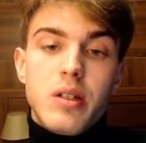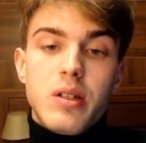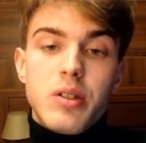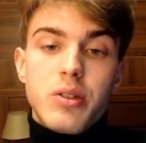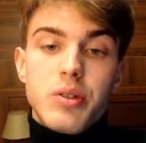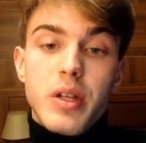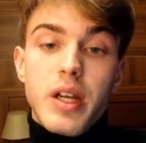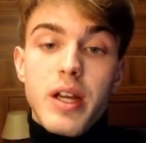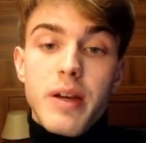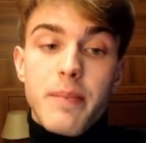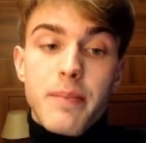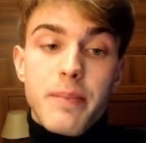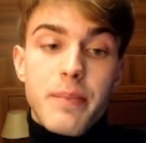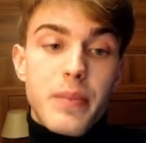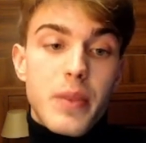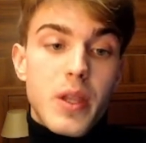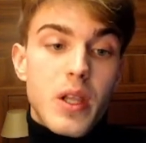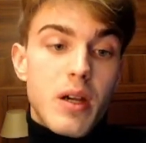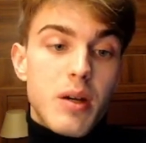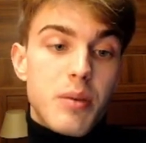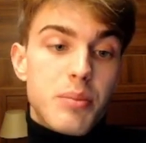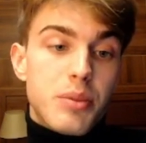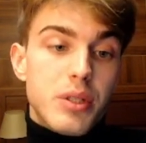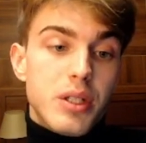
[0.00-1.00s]
So yeah,
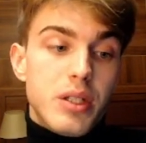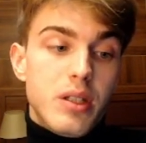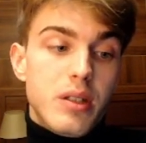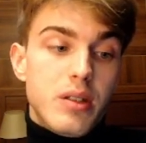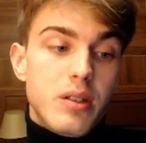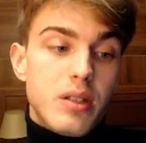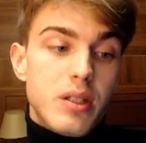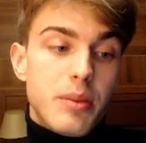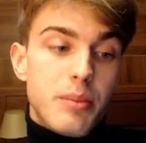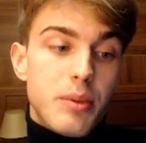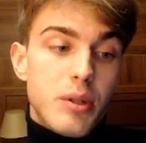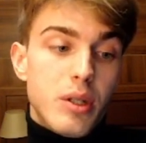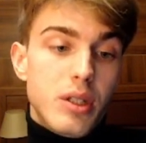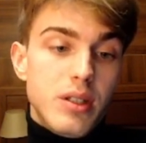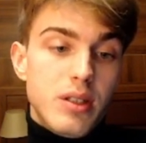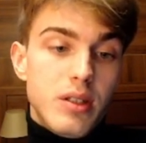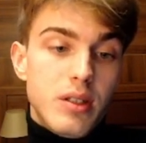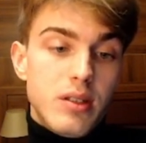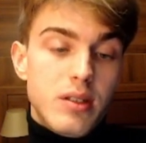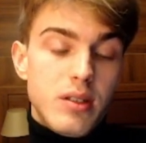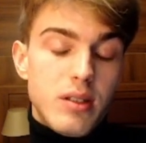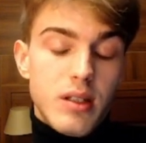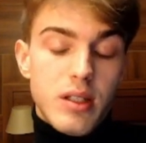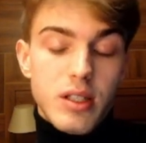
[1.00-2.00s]
pretty
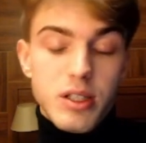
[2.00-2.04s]
disappointed,